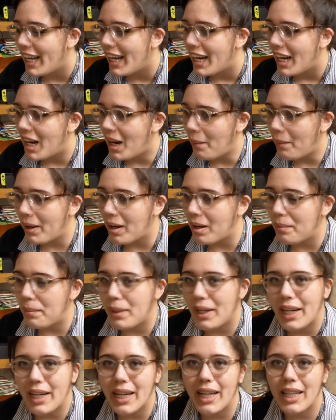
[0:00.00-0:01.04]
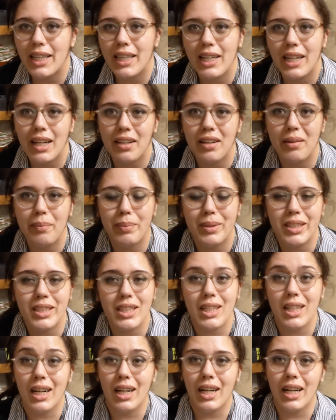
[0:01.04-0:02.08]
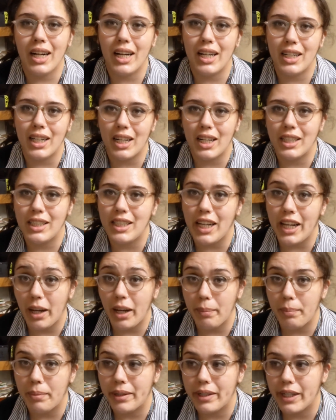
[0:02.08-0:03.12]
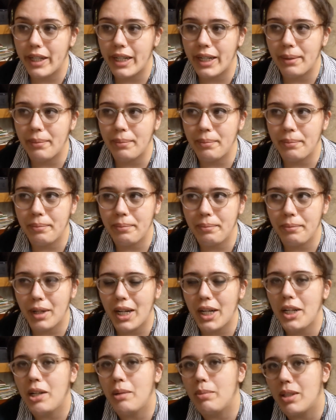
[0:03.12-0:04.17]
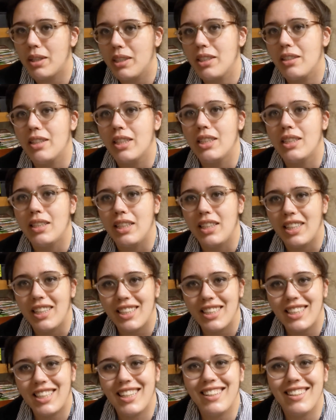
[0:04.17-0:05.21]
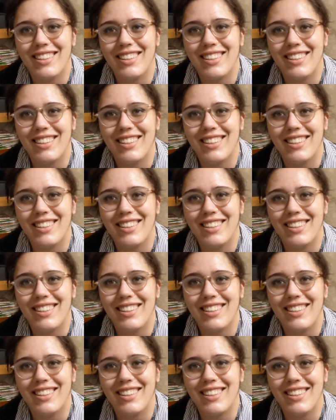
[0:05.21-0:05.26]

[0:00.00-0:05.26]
I'll probably get the other books on tape, audiobooks or on CDs,